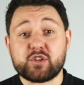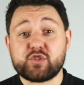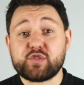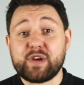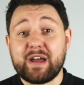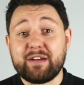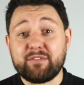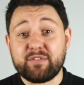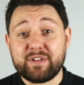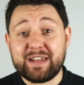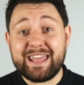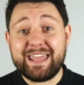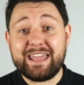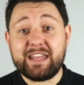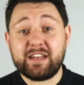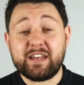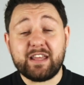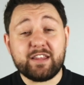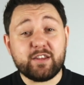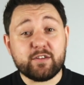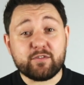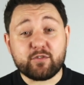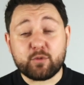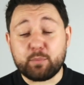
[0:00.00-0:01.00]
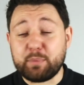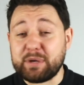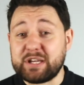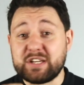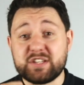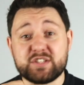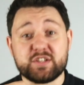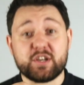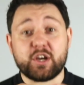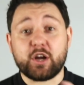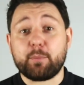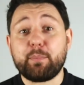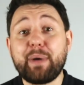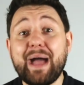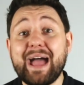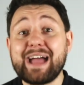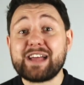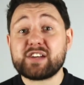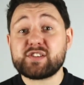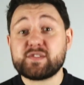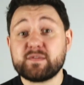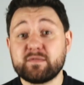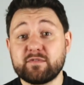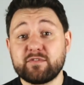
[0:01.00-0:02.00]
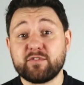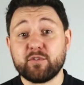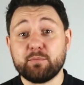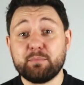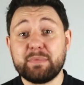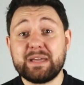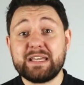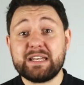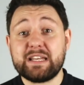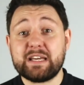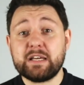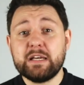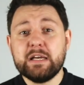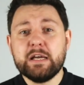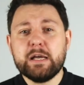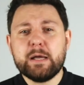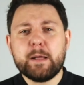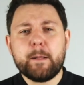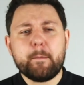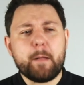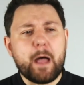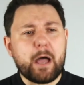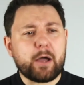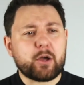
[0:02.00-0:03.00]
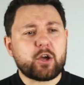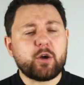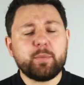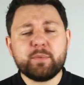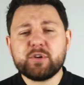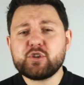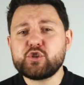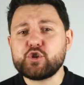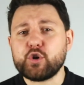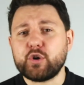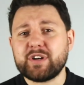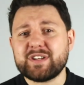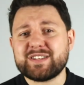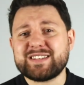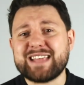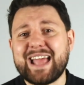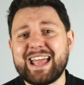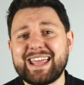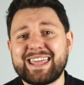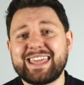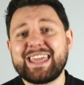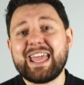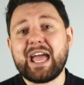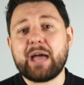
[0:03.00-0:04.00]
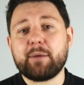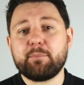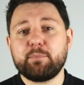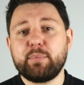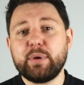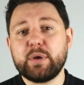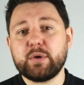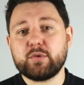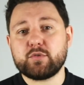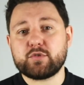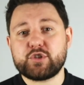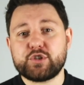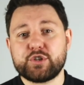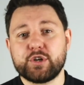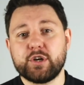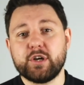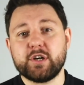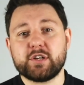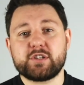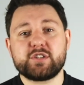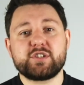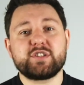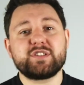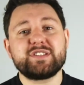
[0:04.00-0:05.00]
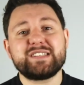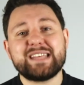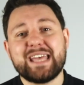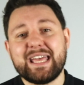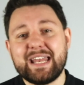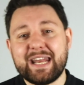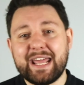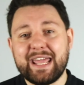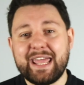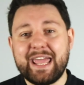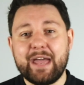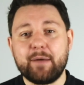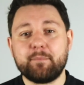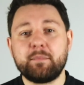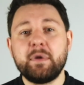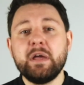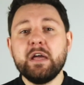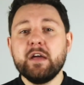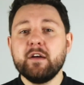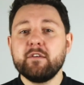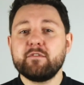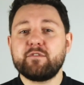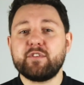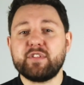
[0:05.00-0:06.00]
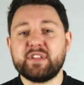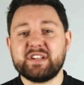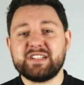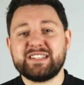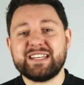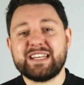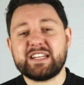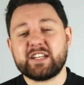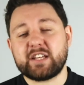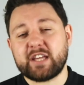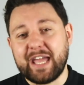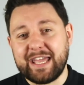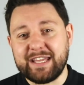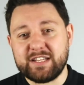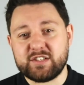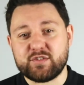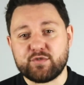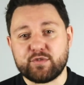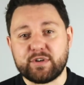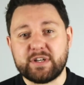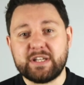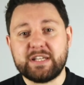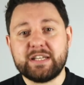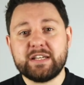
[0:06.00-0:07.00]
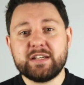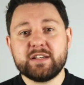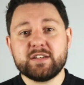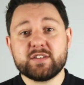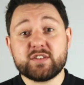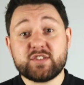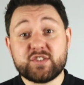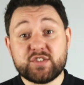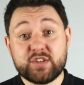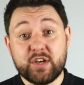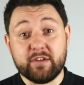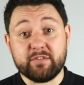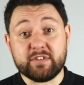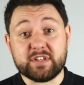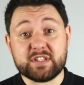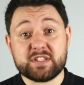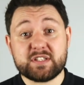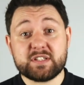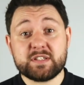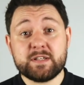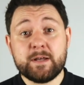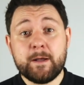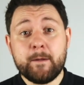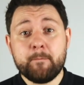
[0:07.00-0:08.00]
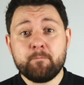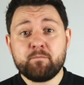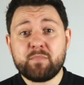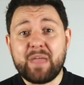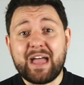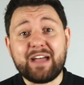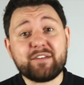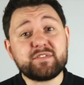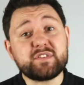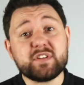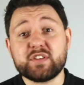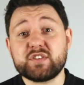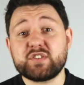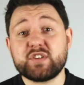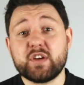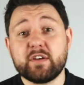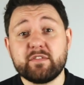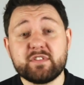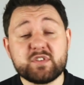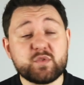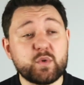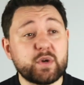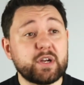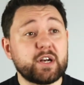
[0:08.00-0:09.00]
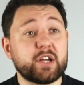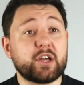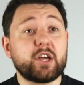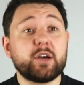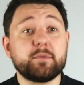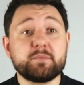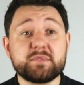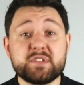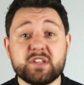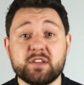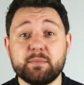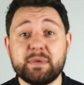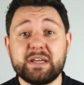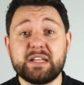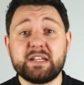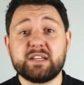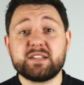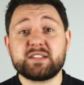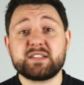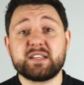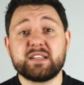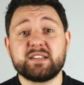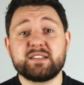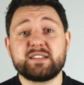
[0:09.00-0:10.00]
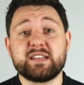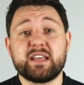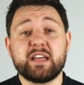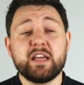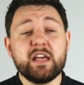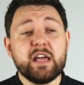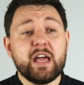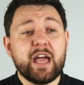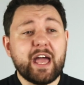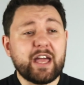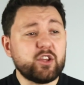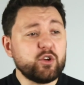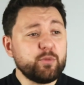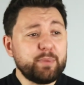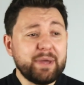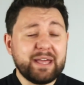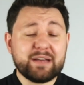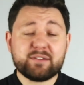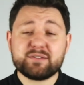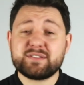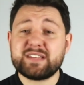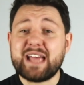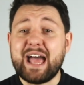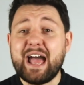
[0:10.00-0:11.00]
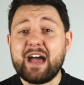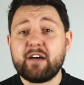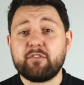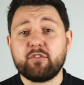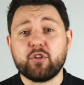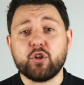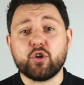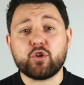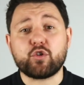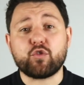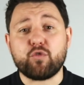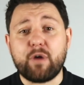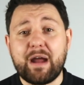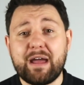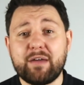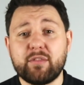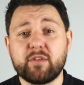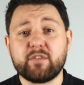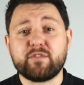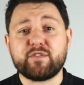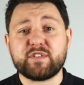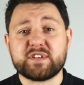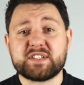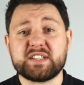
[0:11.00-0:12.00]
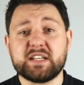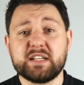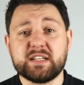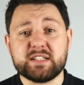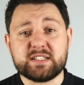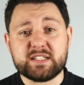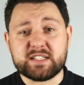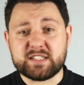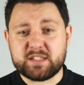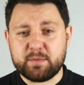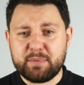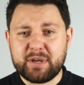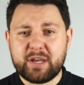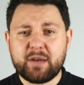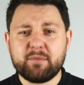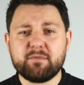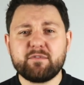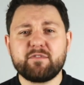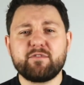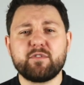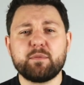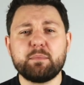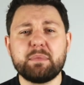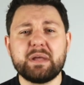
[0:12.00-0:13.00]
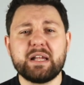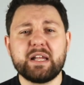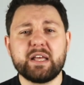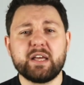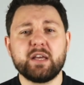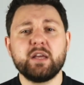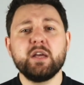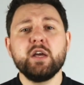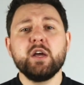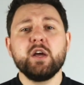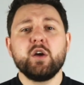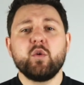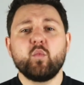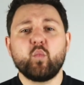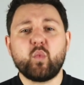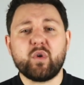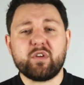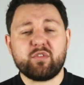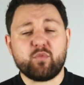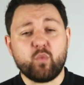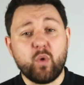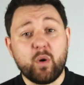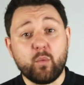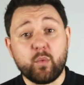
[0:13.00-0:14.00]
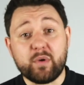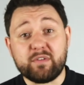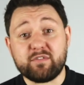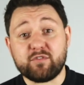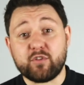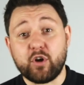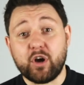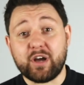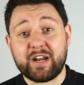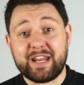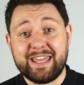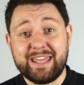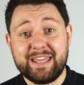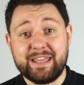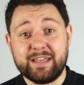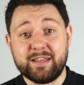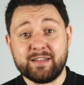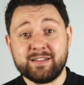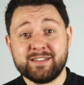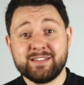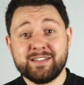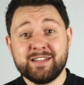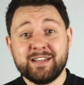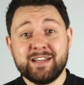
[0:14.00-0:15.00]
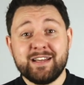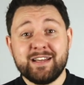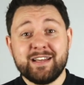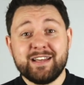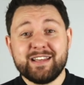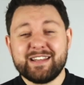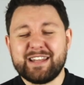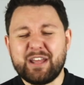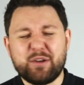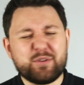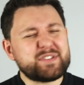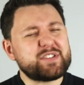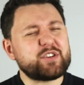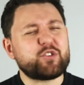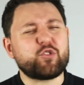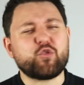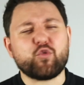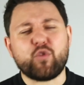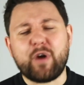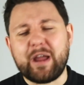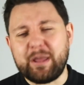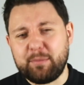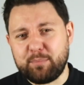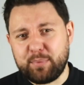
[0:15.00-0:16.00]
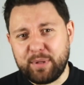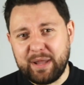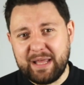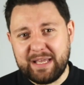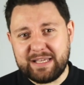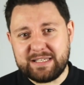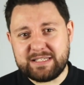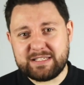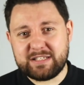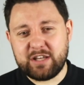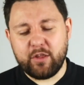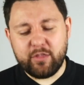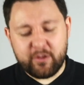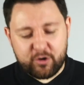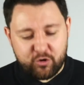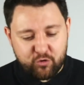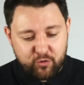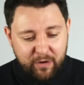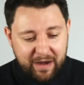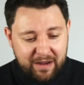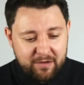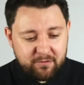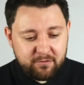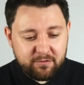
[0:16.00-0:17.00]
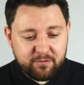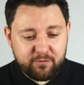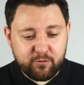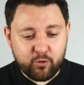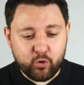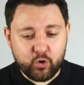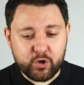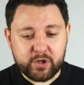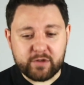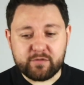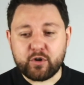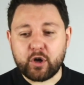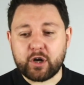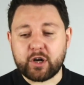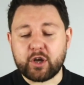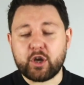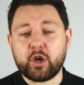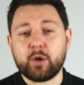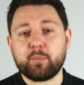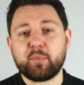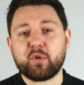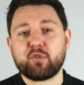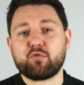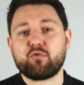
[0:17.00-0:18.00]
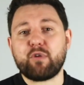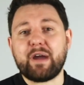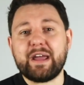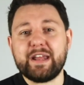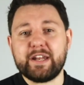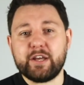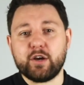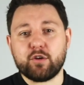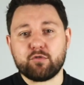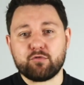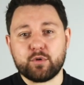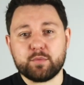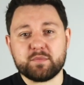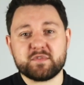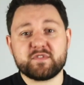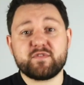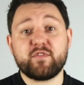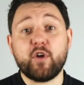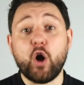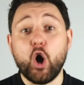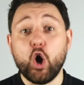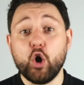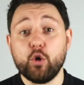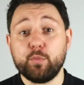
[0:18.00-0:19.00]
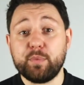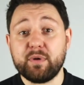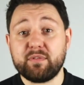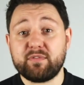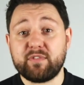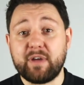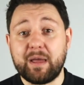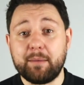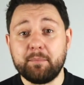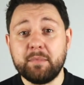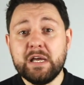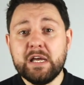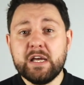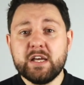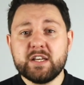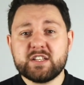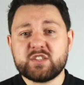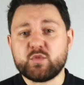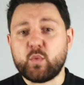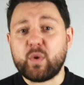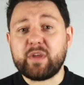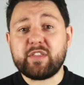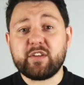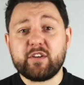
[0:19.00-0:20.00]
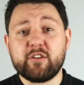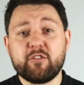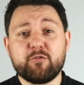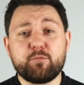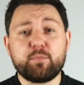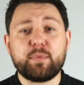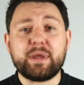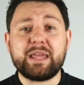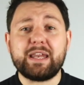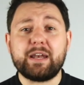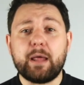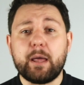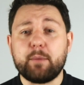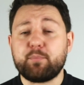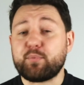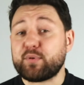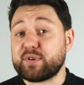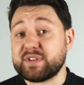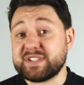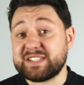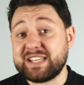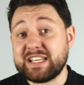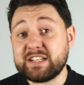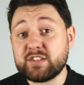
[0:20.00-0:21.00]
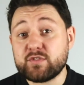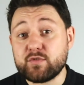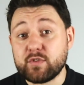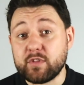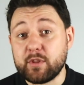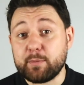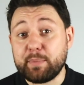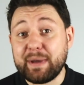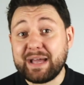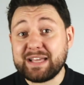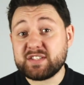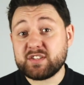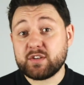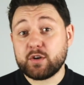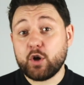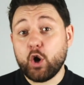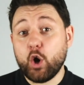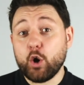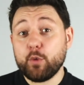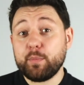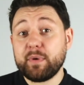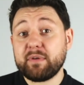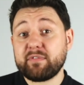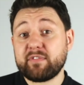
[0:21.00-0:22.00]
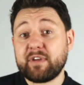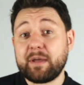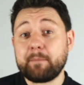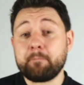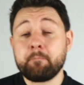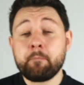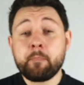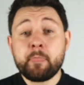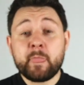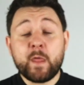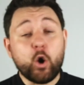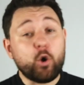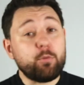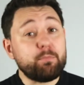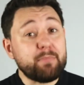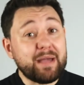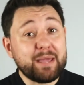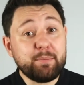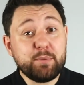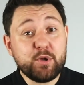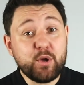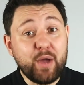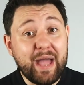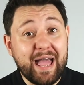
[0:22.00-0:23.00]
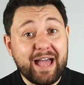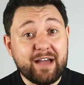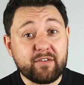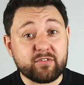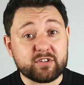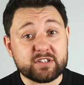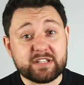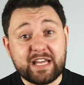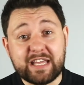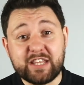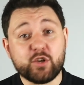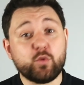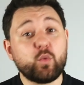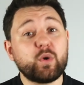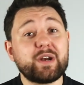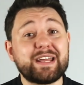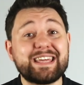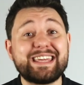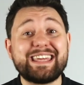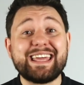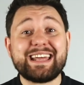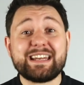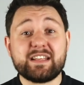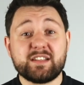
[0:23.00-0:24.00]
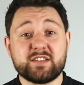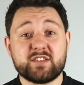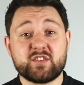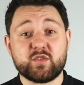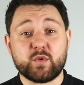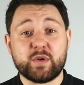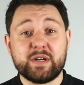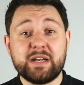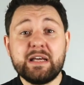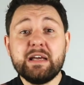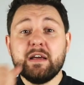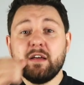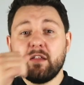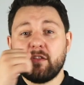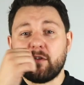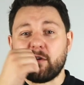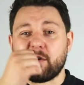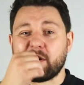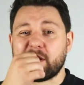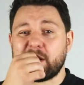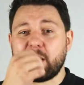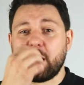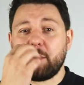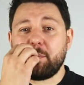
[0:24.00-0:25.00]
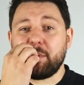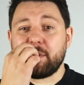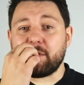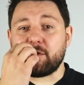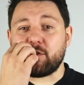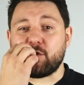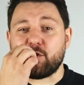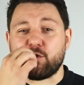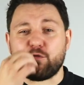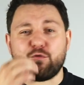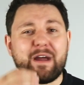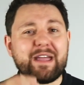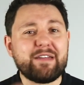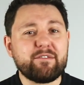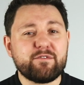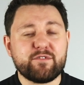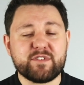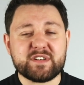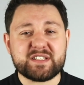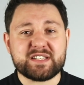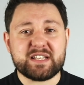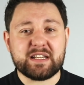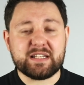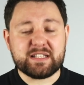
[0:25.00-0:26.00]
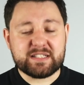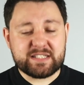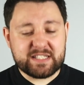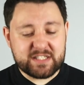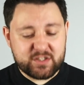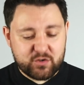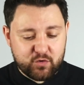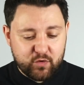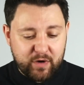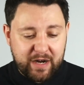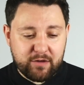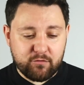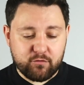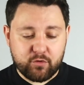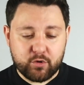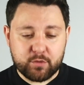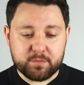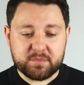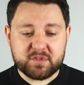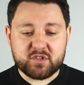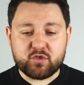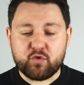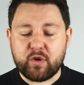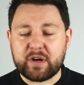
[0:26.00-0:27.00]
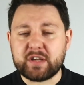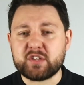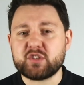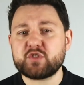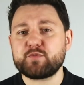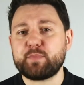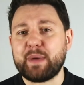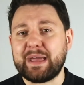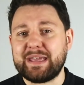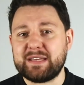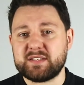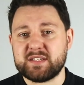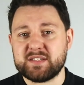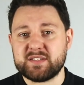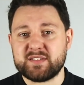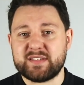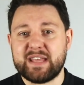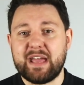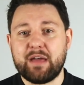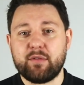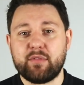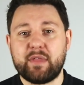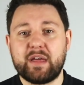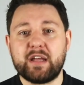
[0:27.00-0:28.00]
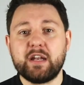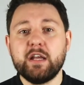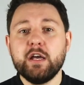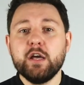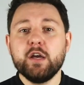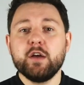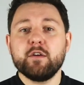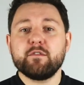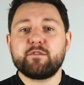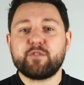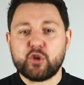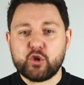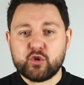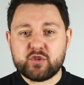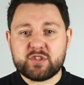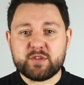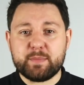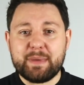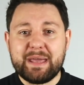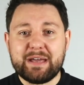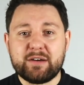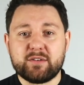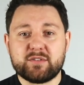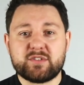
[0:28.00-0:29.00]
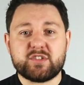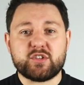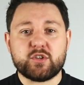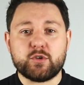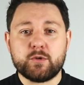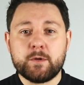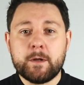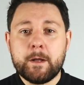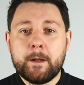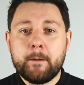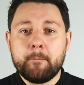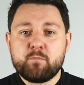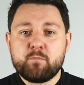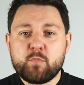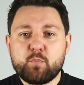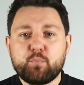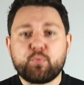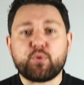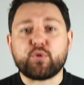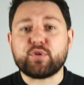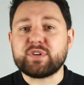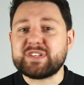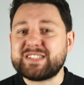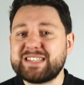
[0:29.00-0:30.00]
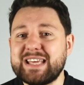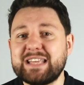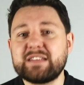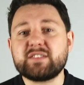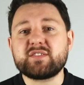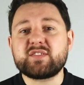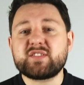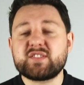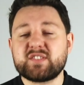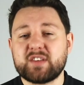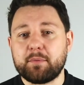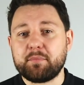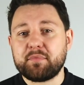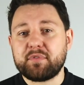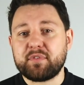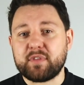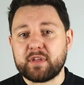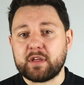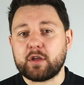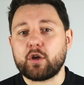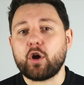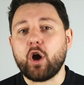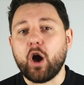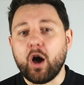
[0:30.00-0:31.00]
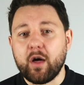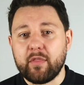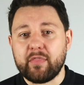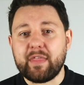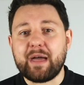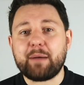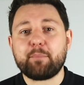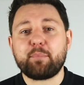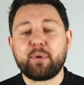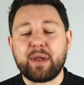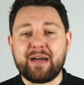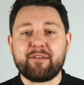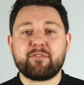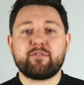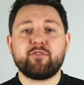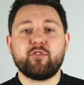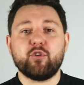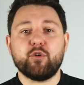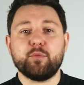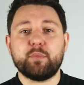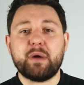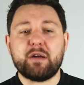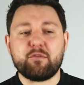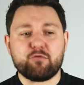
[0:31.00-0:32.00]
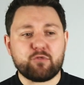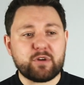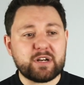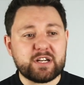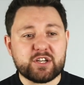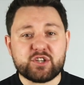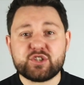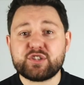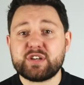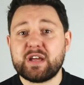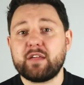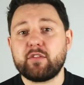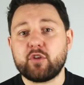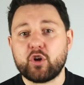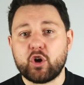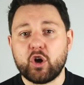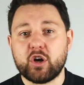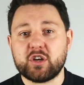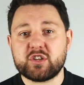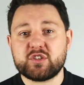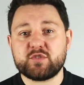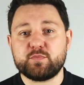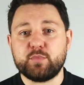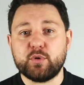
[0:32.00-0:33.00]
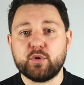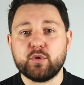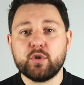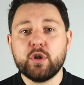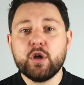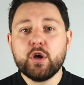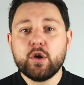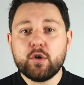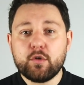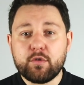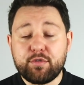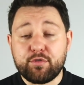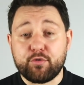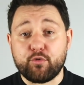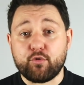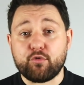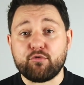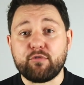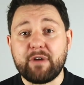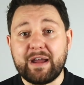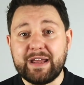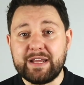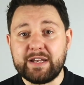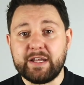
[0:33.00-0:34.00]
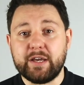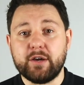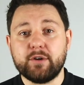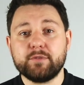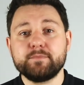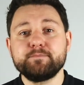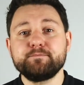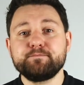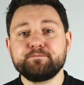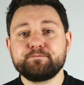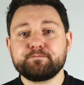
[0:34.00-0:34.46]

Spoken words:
travel in and because you've got a passion for media, come and join us at Camp Hill Church, 10 a.m. for the Dedicatory service. After the service, we're going to come to the media center and you'll be able to have a look around the facilities and become familiar with what we've got here. Now, it's a great place. On the ground floor, you've got a couple of radio rooms for Hope FM. So whether you've been a presenter in the past on a Hope FM, or maybe you haven't and you want to get into it, there are a couple of great facilities, great rooms, great spaces down there for you to be able to present something on that platform and really share the gospel through radio.